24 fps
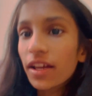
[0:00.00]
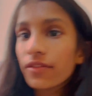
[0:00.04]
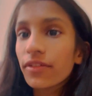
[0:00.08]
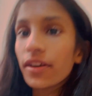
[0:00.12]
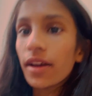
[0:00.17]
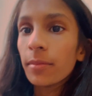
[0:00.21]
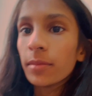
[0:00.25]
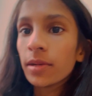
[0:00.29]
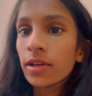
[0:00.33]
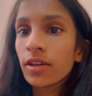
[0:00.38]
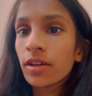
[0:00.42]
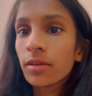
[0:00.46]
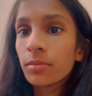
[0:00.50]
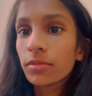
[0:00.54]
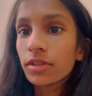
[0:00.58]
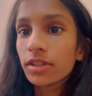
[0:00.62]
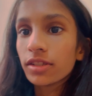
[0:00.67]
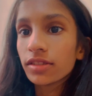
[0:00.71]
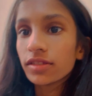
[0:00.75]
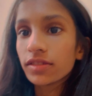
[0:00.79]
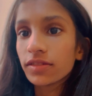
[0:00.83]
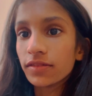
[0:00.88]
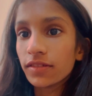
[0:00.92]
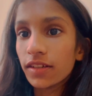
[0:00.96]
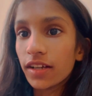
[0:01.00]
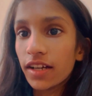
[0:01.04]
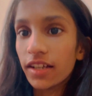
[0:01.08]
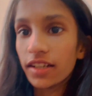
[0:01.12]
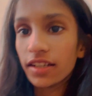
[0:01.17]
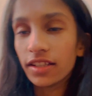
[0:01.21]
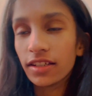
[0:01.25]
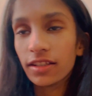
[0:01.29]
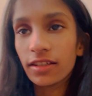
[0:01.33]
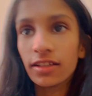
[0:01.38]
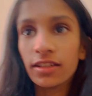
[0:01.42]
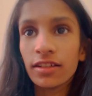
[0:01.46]
family members were
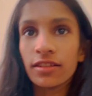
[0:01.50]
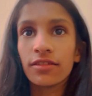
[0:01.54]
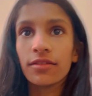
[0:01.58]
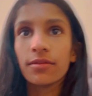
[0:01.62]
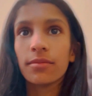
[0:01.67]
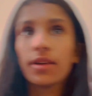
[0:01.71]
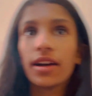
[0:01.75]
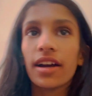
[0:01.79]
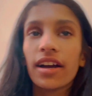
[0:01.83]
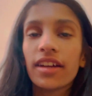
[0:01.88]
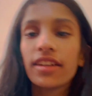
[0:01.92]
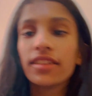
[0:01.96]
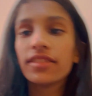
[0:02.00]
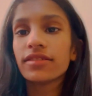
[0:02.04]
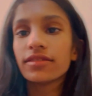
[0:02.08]
here in Dubai.